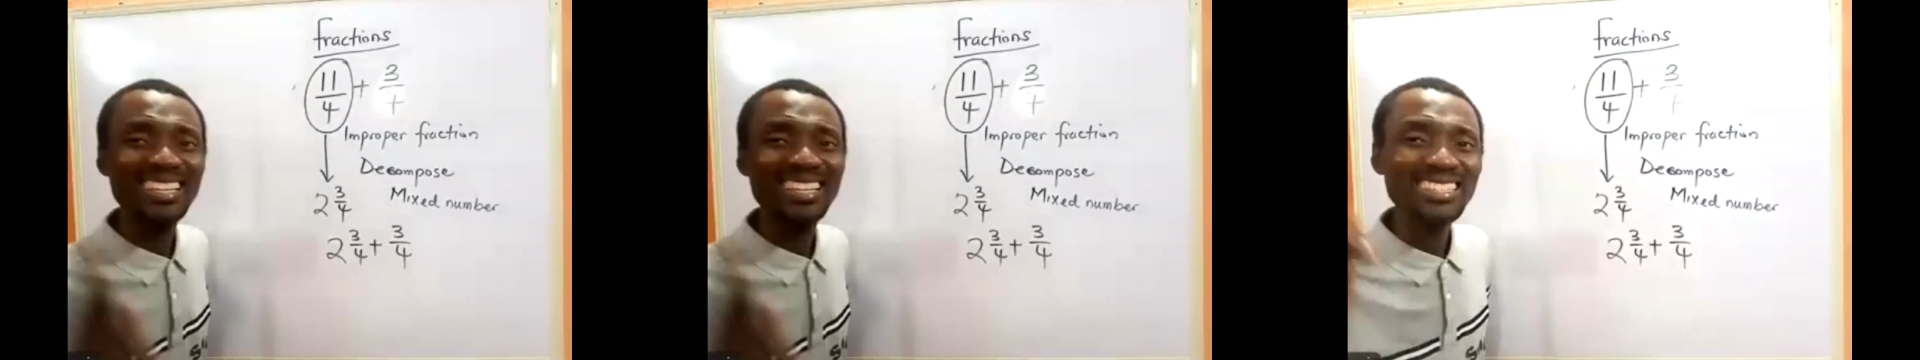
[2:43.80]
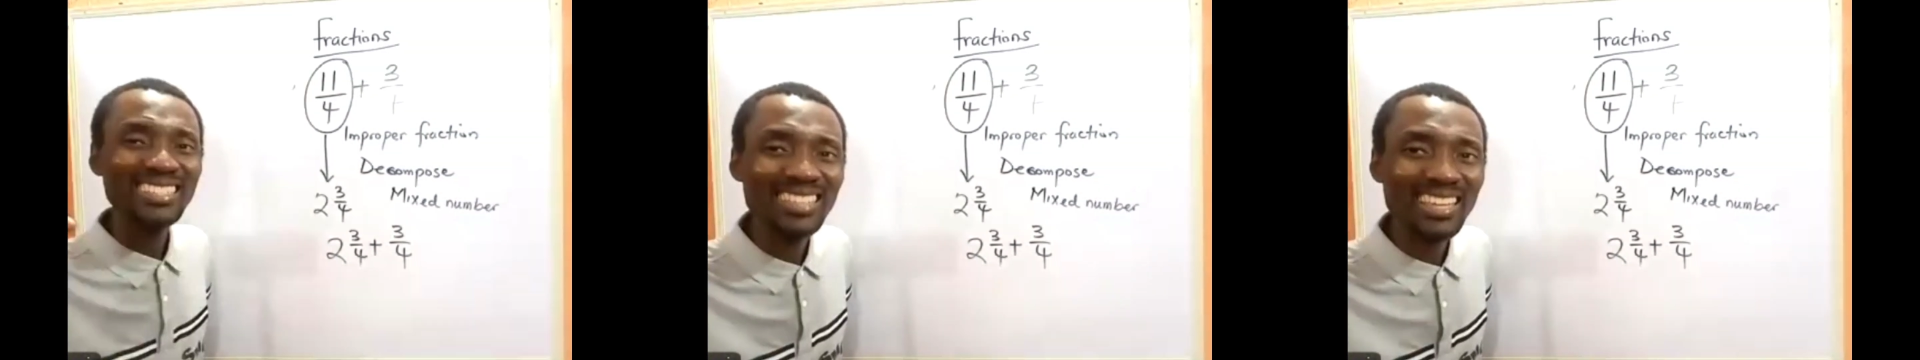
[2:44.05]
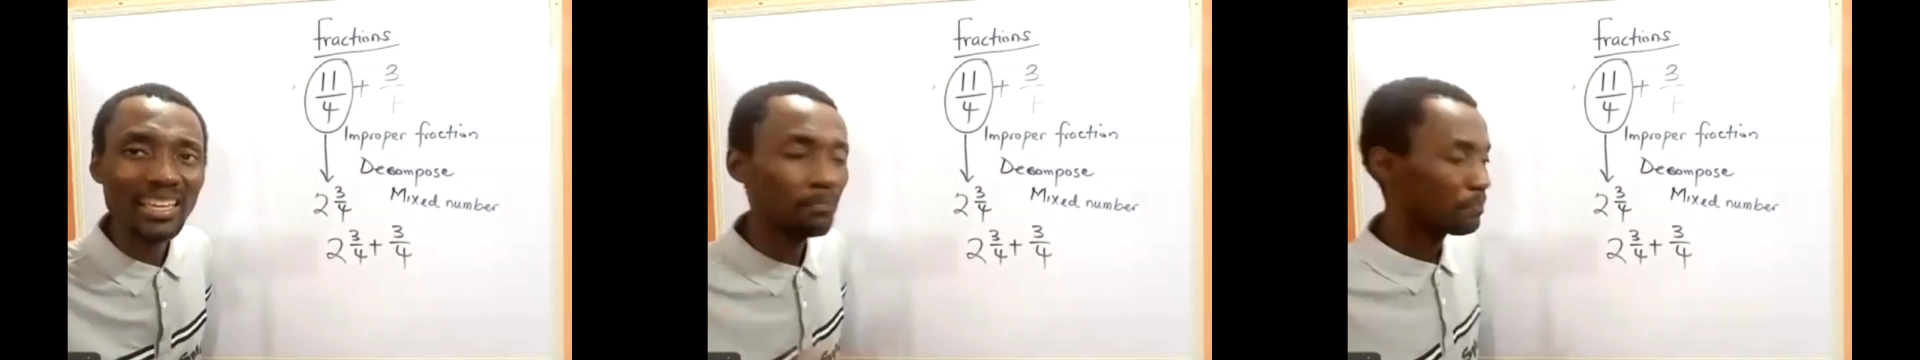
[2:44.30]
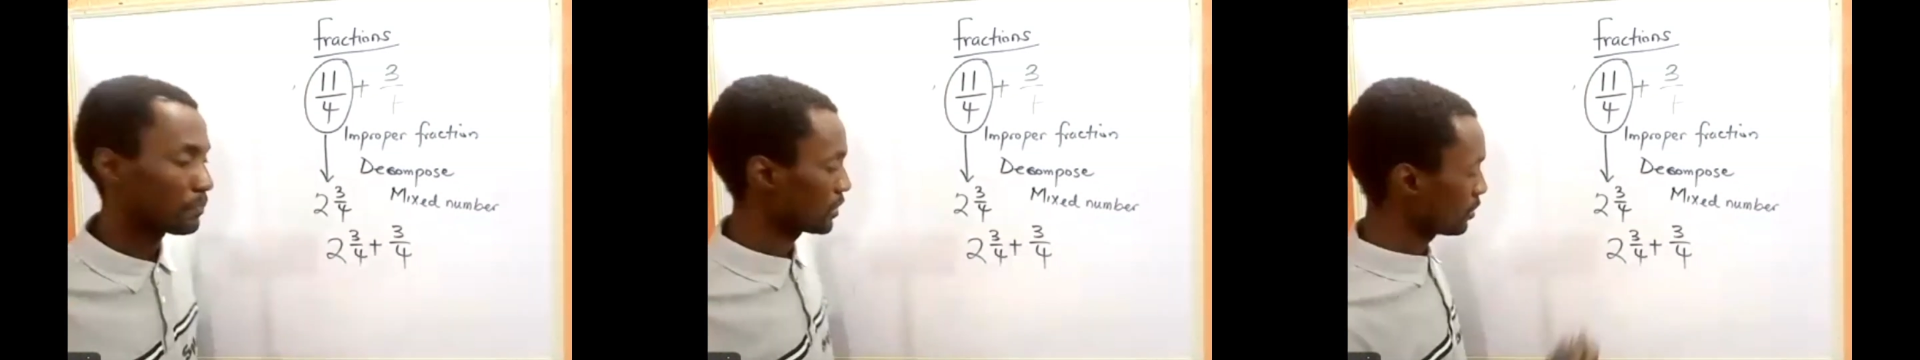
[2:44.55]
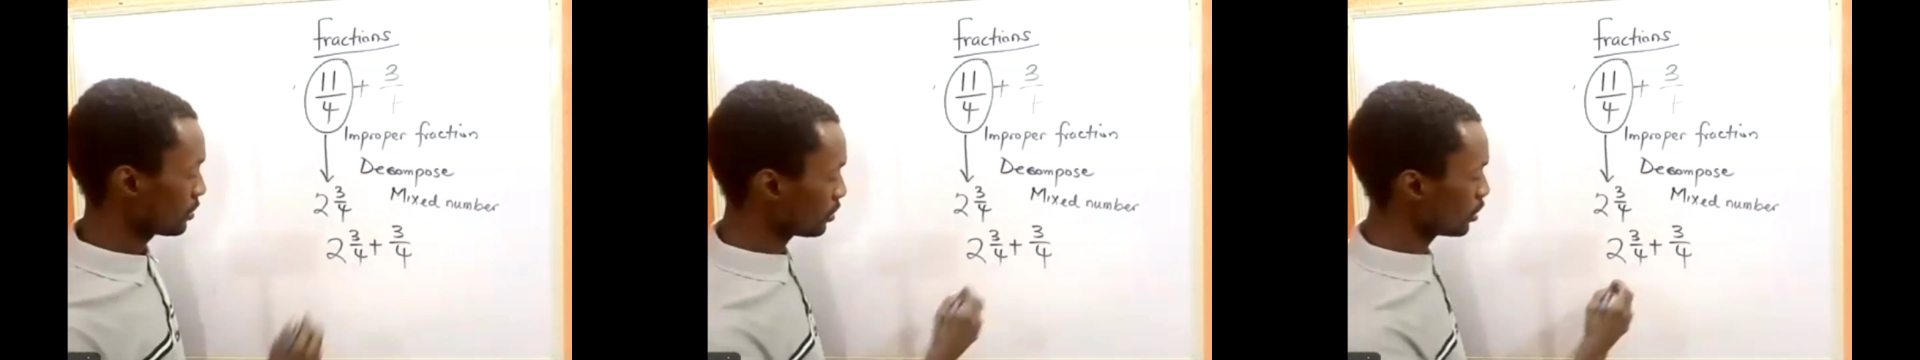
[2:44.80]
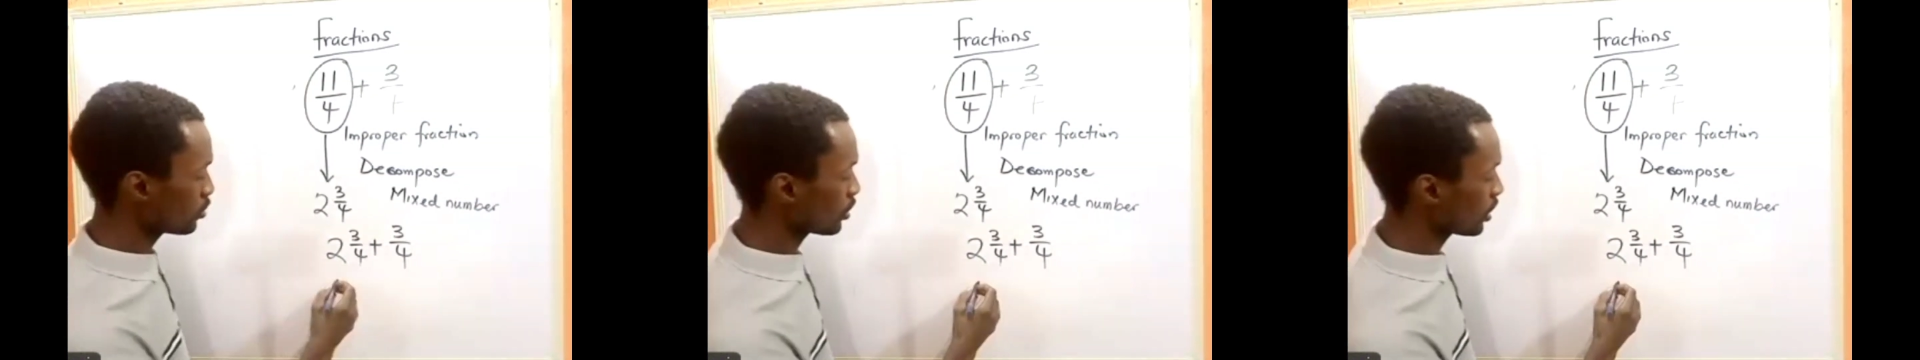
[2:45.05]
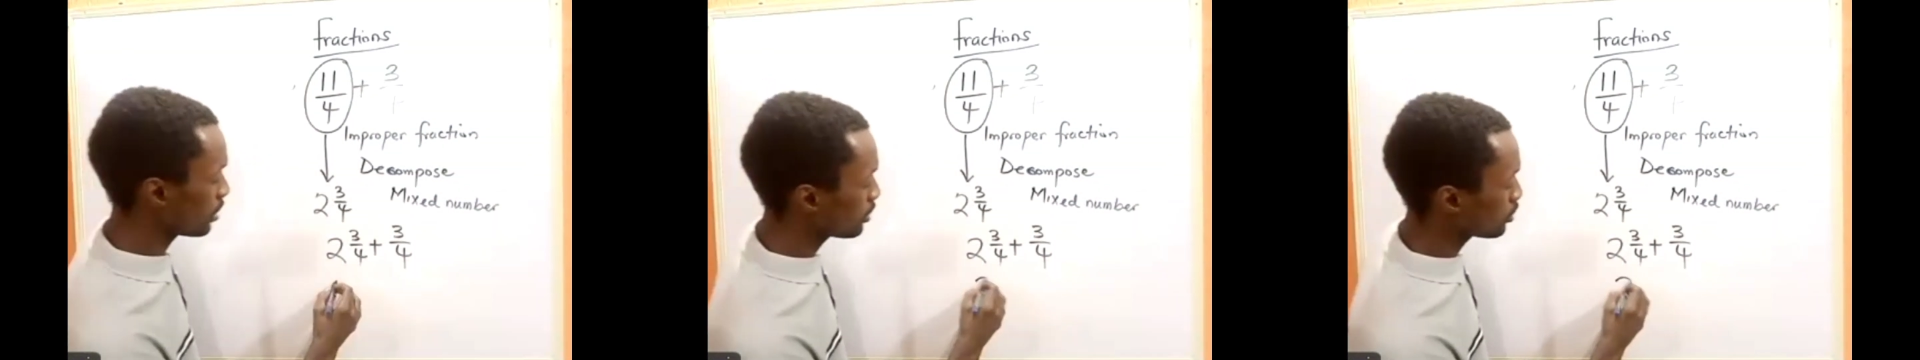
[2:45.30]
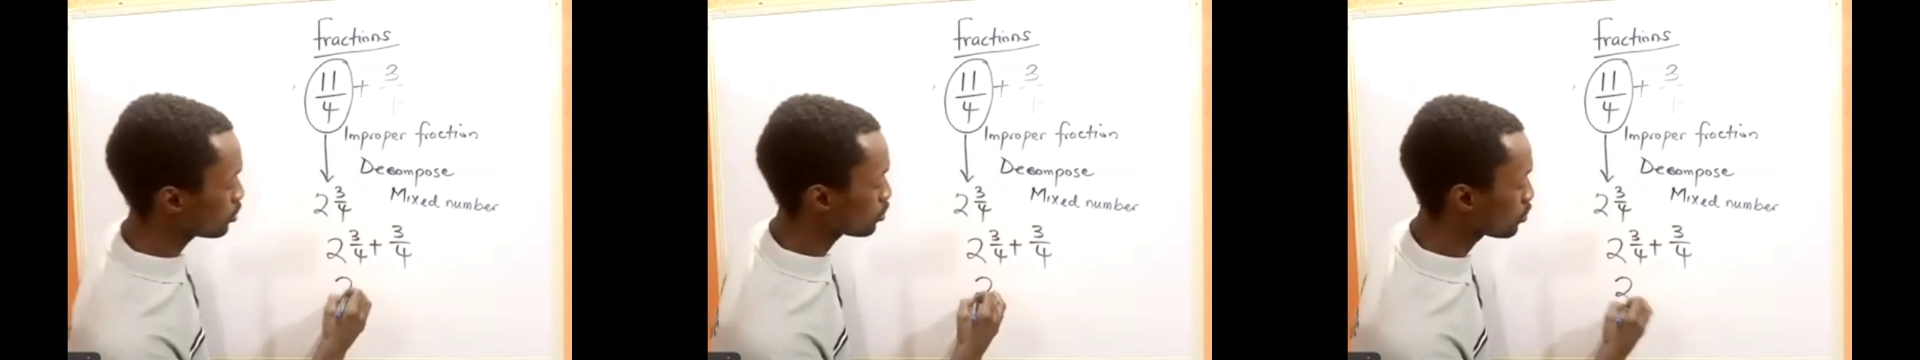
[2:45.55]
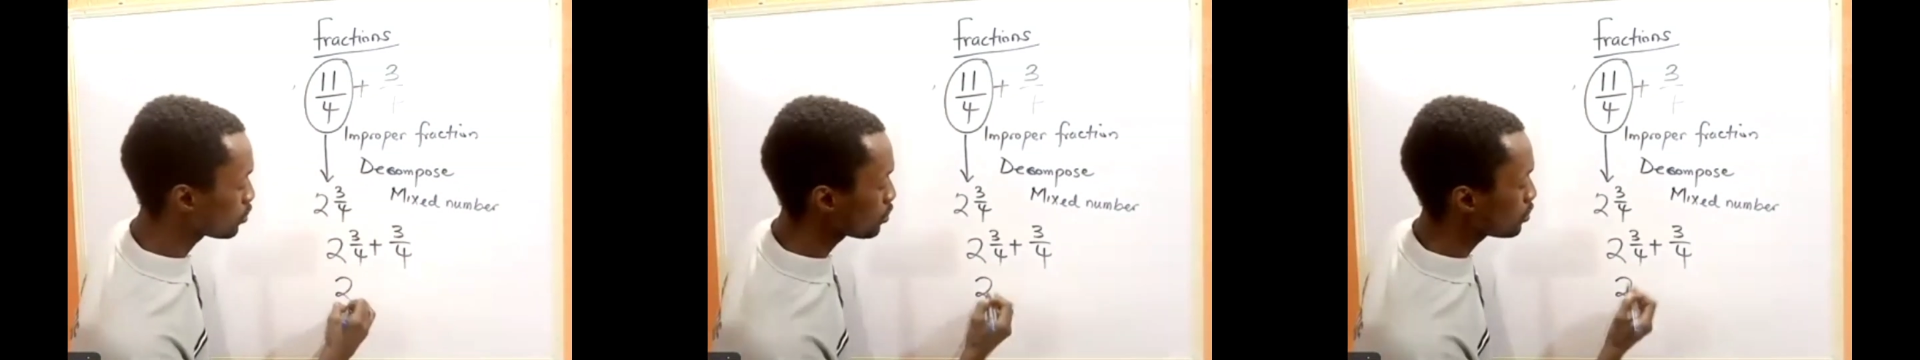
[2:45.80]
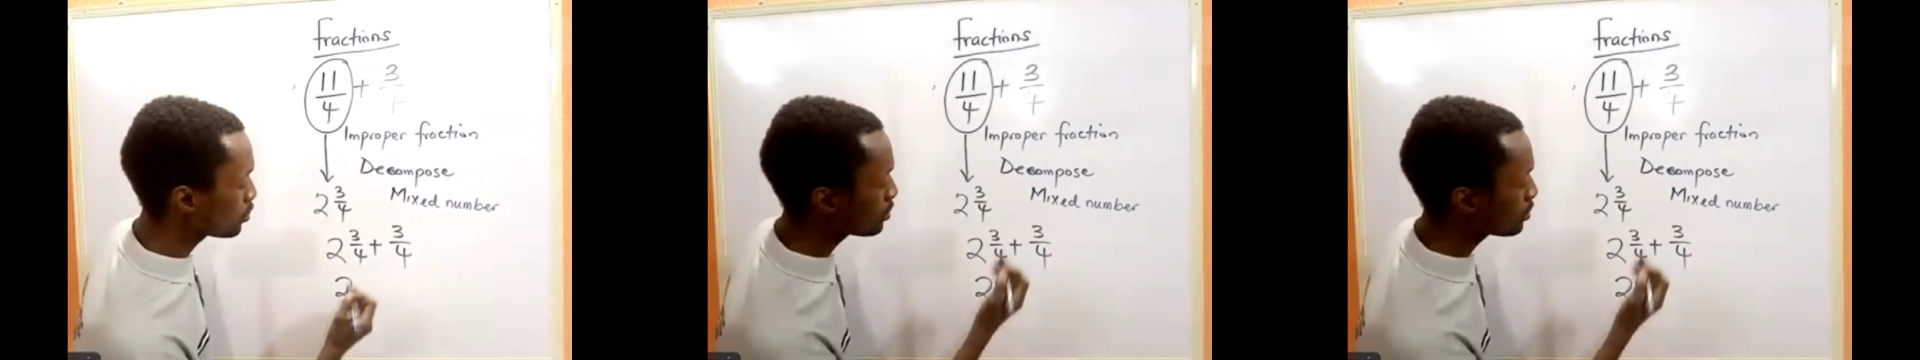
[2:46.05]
same. So this will give me 2